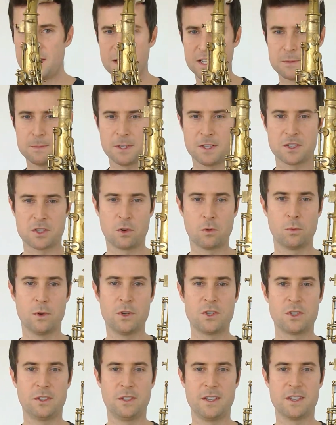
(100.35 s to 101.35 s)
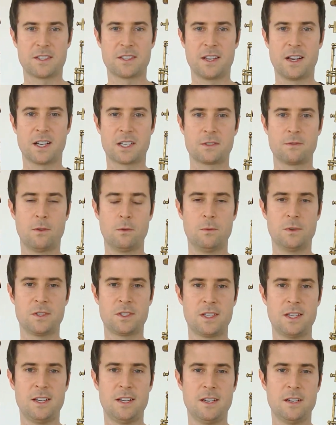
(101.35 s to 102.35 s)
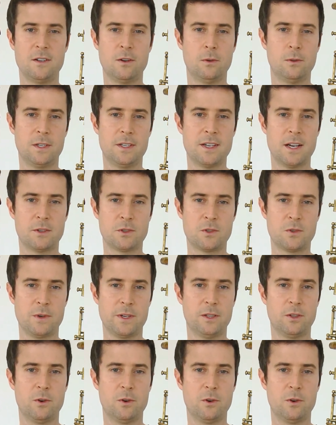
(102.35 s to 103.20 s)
It's because originally the saxophone was keyed only down to a